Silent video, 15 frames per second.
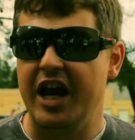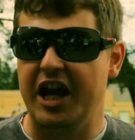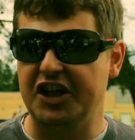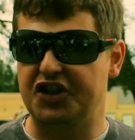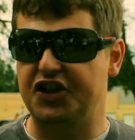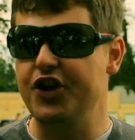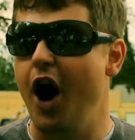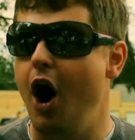
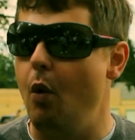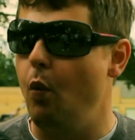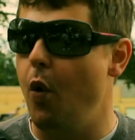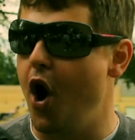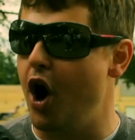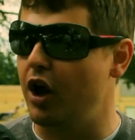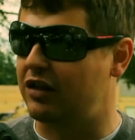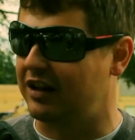is not
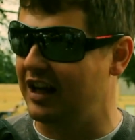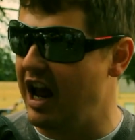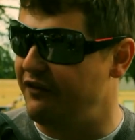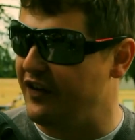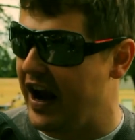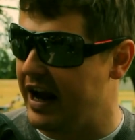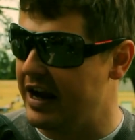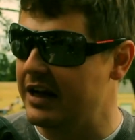worth
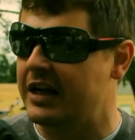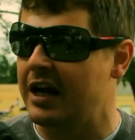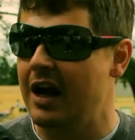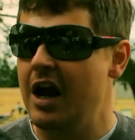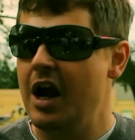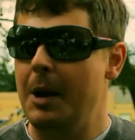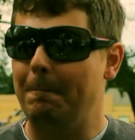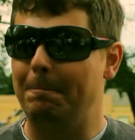living
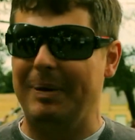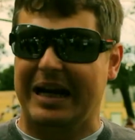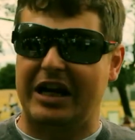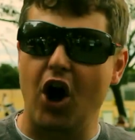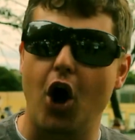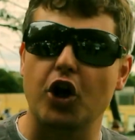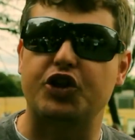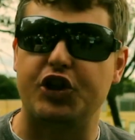
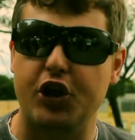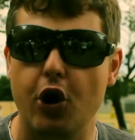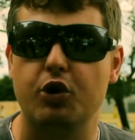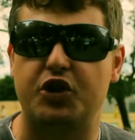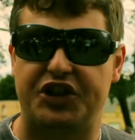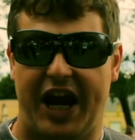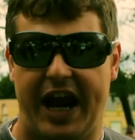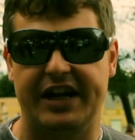because you
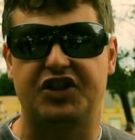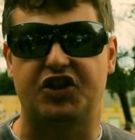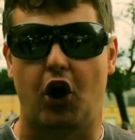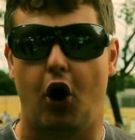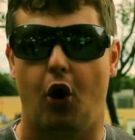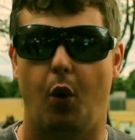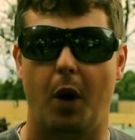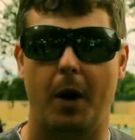say
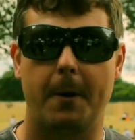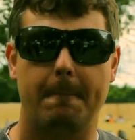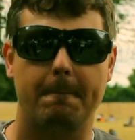so.